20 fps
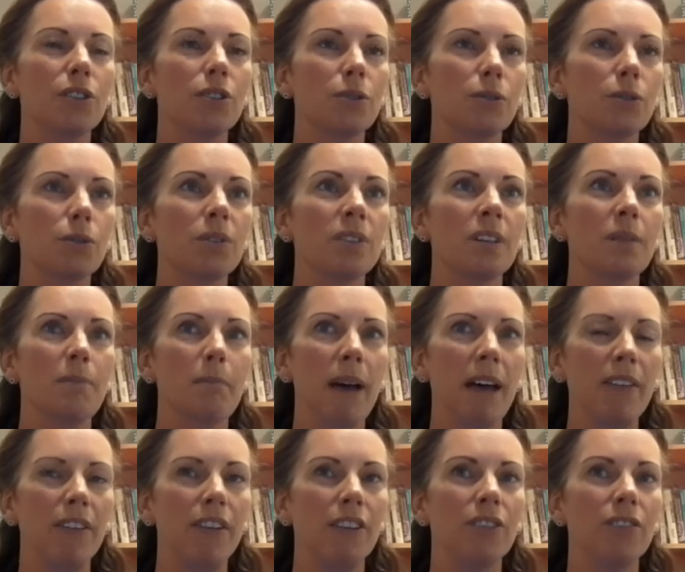tools and
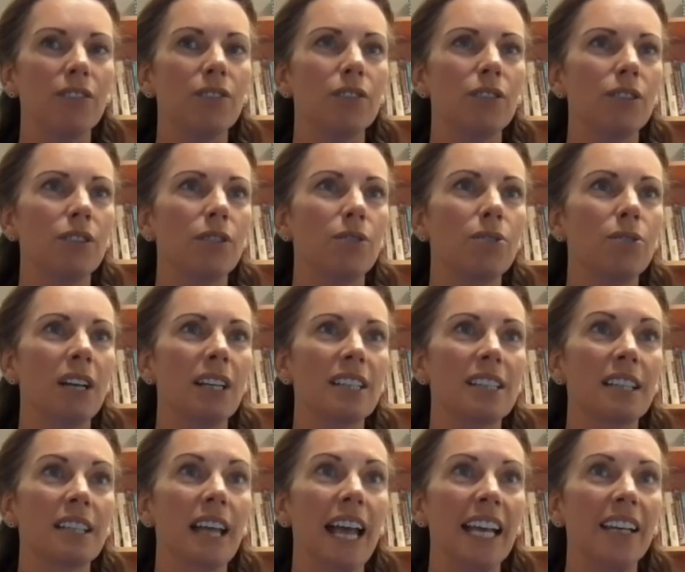methods to
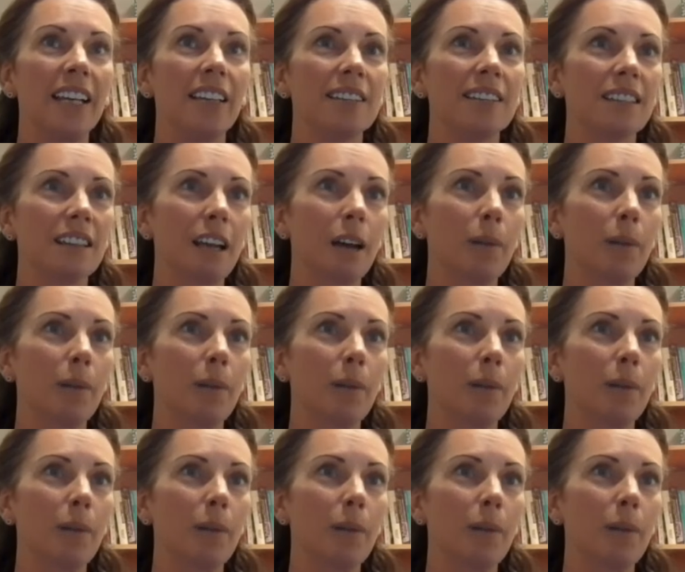translate